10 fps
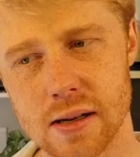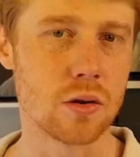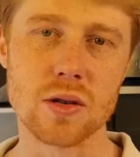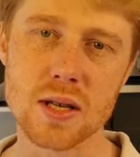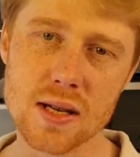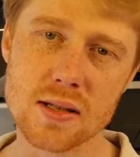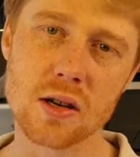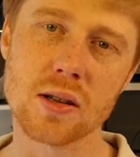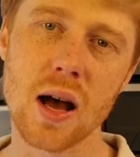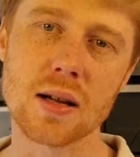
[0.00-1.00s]
you season it
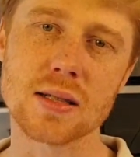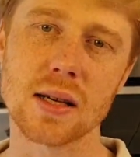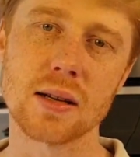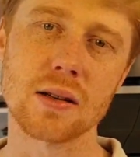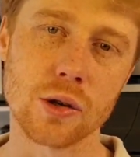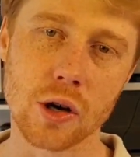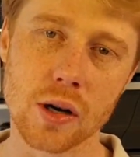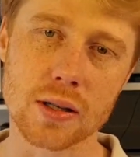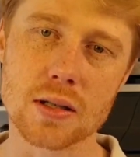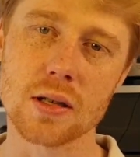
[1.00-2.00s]
on the outside, you
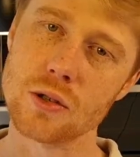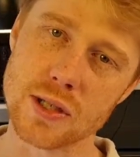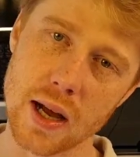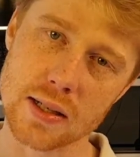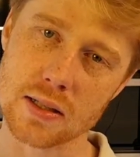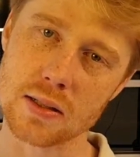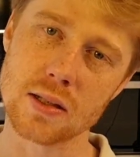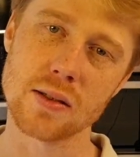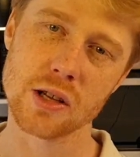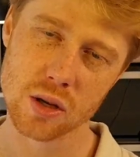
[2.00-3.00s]
cook it, you slice it,
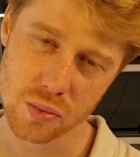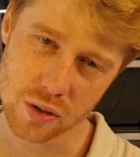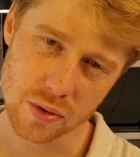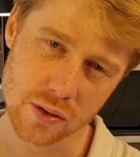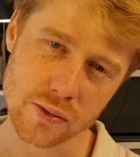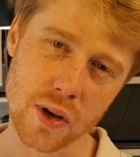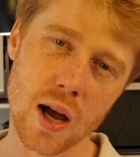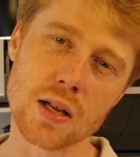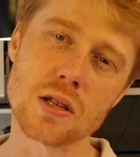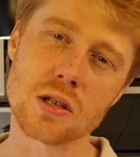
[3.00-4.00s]
then you can put a bit of
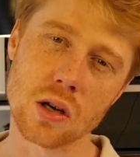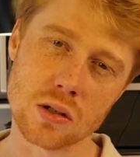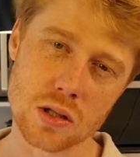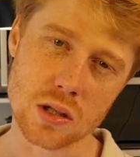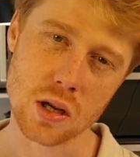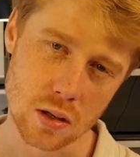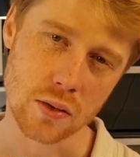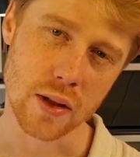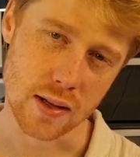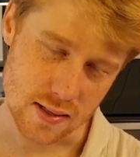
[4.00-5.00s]
nice salt on that